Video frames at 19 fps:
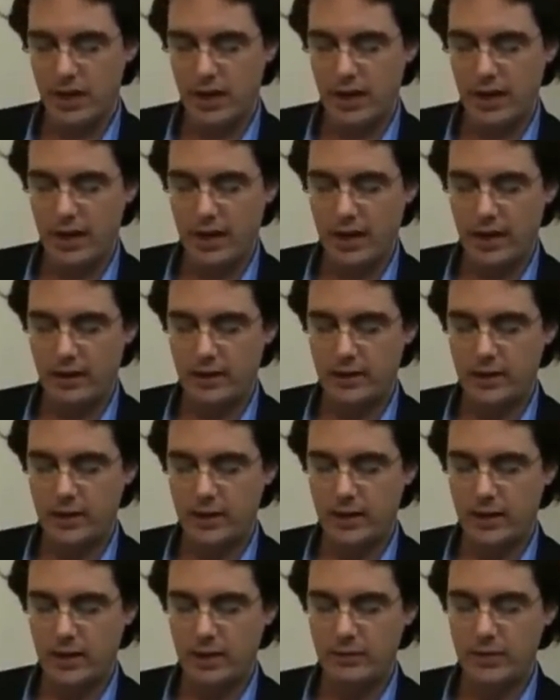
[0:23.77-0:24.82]
and
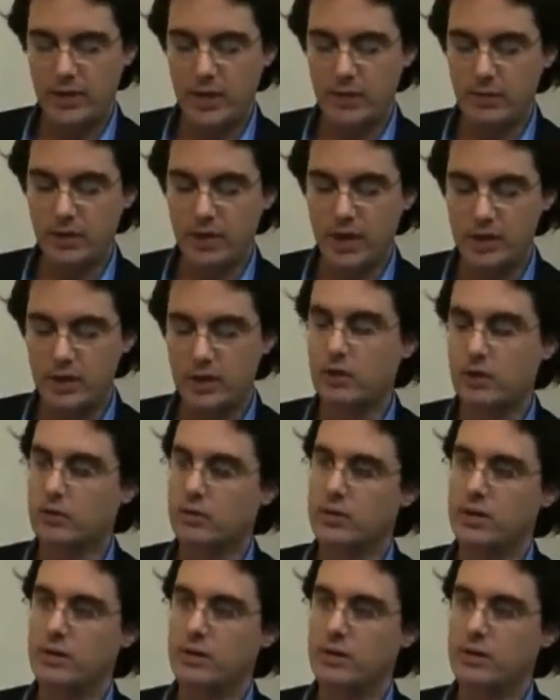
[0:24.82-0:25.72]
um, the demolition